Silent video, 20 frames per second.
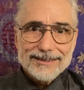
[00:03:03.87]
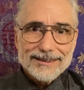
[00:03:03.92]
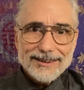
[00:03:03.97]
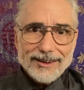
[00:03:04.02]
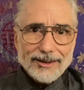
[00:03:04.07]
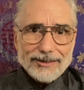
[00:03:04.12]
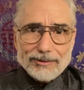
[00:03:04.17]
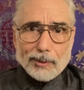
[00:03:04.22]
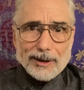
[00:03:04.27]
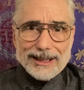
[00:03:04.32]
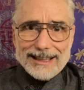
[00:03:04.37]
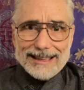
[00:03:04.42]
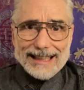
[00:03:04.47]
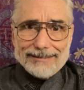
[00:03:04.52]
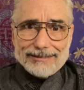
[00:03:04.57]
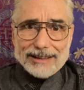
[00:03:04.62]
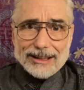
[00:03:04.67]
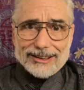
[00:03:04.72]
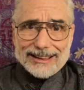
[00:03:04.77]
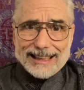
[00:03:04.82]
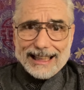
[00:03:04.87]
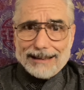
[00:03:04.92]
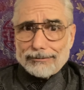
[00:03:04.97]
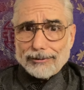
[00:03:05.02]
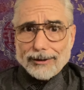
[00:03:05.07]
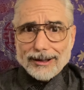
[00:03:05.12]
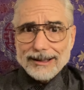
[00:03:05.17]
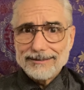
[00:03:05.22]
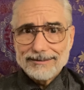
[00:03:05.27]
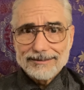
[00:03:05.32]
Look, what do you have to do that
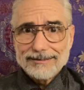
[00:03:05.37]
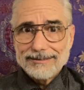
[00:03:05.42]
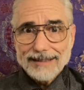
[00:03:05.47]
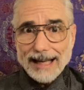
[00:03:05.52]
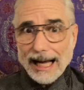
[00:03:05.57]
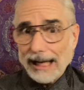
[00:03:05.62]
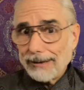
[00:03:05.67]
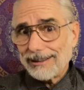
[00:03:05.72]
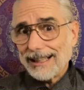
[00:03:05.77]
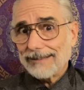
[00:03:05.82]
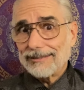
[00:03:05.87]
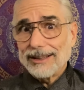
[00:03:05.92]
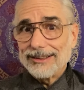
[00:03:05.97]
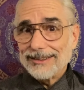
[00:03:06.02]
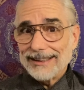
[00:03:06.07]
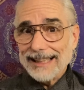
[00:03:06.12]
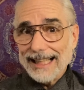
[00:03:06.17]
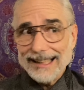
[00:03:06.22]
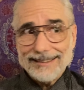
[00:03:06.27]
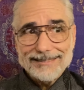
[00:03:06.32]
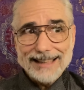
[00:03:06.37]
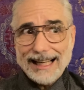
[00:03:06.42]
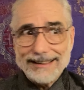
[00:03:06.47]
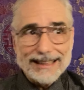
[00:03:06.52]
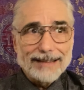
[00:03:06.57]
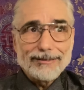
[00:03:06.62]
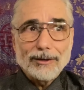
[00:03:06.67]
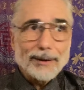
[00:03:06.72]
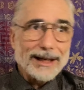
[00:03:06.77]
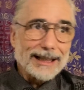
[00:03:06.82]
for? I don't have to do that. I
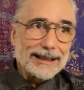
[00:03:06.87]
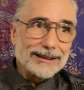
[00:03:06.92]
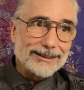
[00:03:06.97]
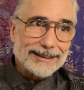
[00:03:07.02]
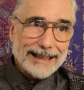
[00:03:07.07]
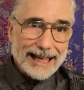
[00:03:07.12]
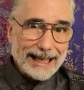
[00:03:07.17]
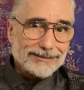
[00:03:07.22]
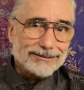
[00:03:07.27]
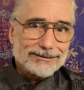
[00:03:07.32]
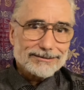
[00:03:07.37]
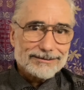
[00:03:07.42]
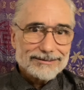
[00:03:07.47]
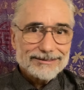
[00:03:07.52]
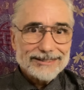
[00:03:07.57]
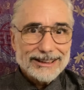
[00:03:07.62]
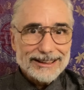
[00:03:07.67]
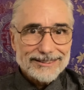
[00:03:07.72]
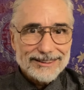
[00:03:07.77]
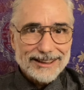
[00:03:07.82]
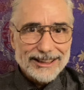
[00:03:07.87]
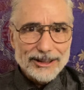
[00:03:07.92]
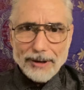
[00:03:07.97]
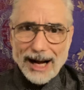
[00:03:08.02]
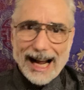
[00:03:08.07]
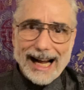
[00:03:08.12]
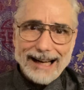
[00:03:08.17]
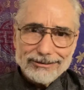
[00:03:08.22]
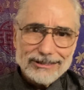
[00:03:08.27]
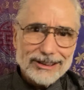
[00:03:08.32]
never want to do that. You
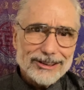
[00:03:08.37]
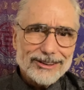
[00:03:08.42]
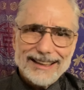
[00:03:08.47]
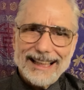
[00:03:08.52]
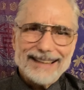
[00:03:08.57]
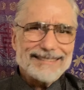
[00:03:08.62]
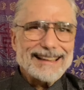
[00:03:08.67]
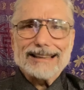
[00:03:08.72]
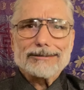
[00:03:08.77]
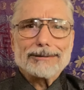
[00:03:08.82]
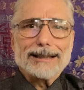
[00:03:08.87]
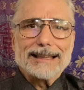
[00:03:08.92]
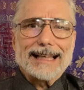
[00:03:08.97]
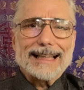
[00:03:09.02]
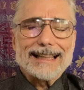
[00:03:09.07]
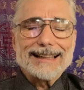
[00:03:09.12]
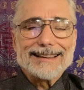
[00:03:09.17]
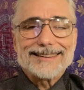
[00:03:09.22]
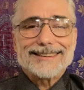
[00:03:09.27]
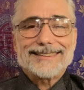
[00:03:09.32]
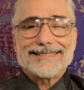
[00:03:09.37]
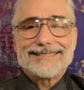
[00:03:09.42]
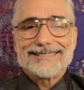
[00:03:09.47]
have to do that? That's ridiculous.